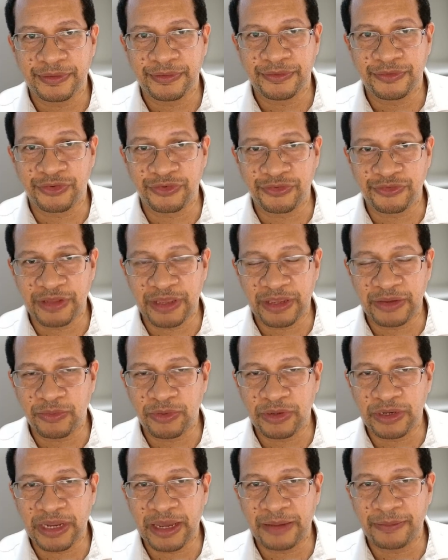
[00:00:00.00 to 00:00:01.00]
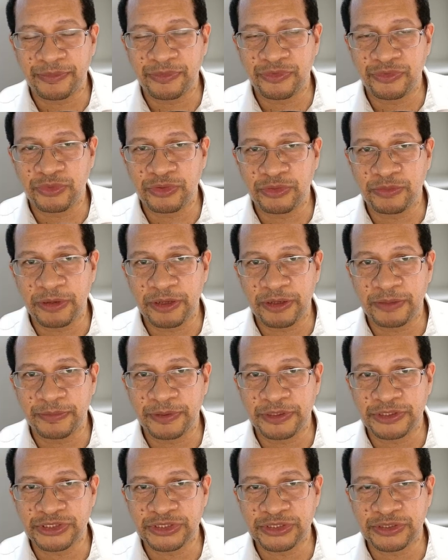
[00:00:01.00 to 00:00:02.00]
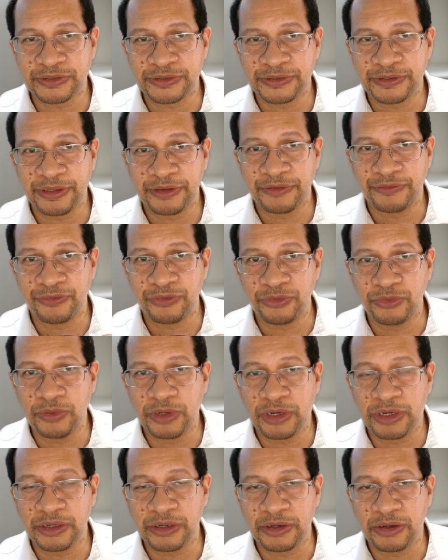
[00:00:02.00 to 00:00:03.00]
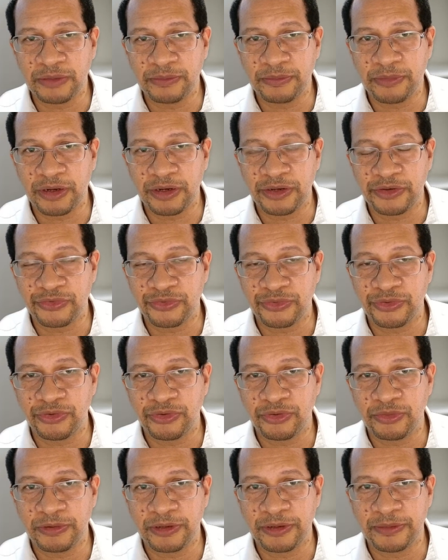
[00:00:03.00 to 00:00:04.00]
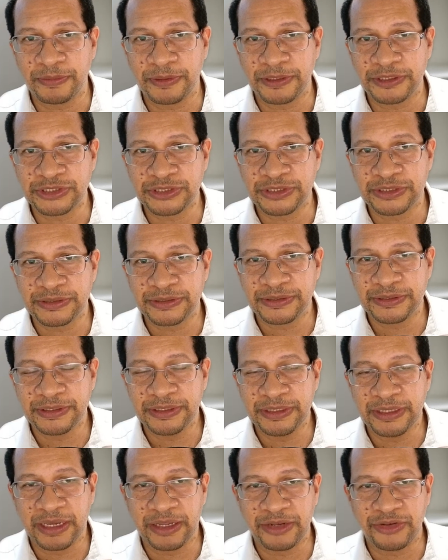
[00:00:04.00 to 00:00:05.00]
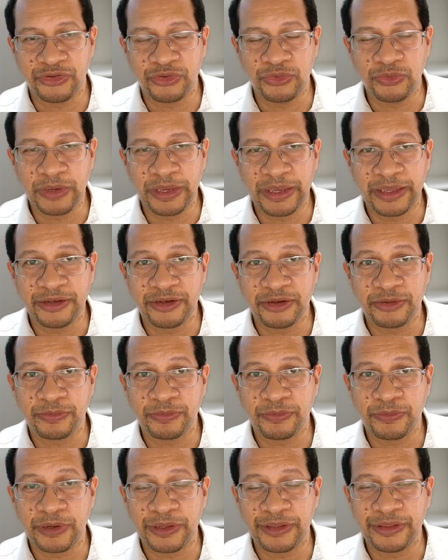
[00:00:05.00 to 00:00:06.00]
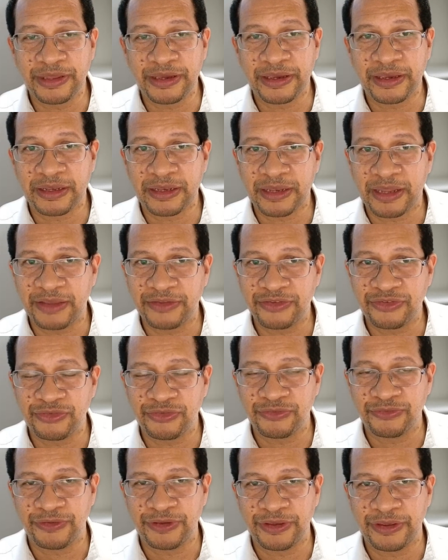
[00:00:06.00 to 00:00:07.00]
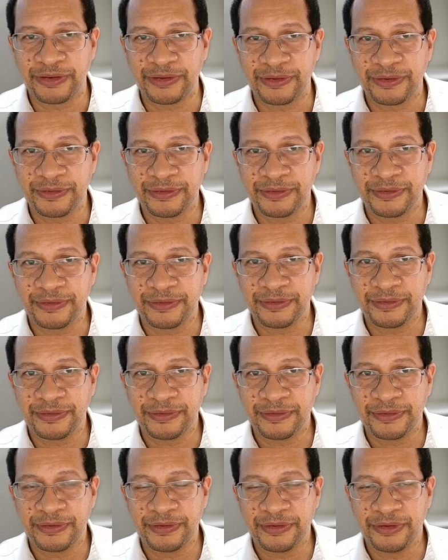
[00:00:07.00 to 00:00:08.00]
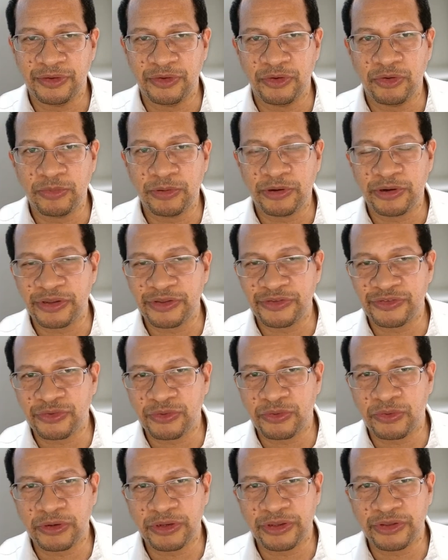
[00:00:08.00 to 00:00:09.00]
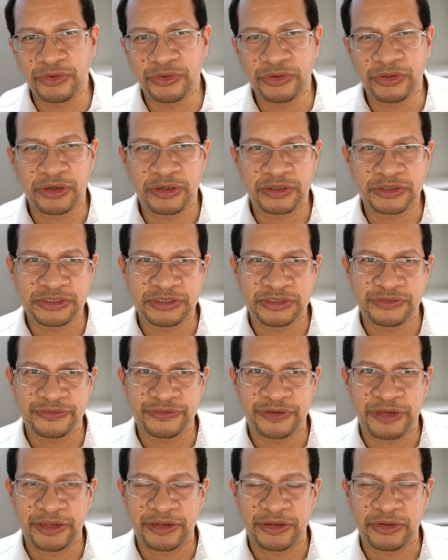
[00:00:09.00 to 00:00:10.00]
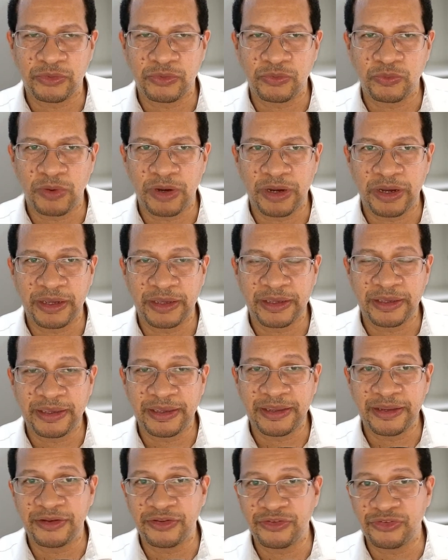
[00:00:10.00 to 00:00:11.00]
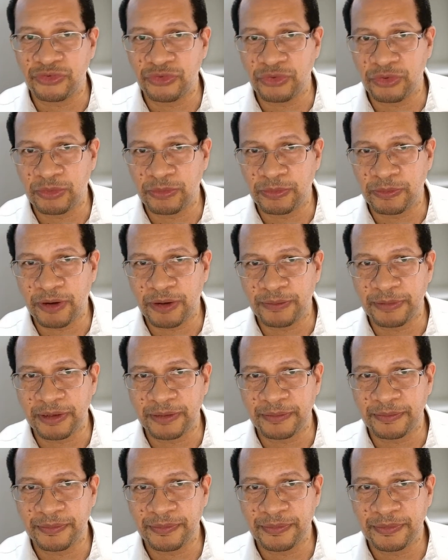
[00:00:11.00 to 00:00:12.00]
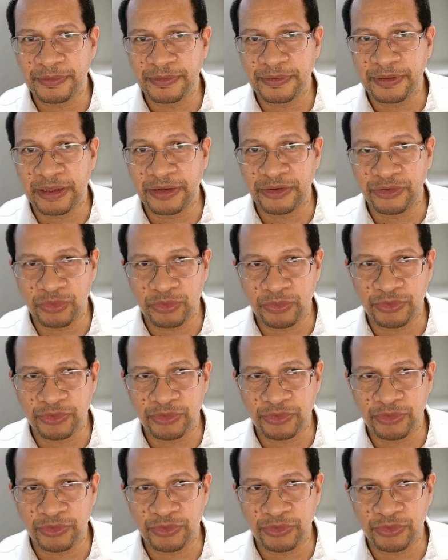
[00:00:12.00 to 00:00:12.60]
just like what happens with blood pressure, if you are not monitoring your blood pressure and you end up with a catastrophe, nobody is calling your doctor to find out why. It is your problem and your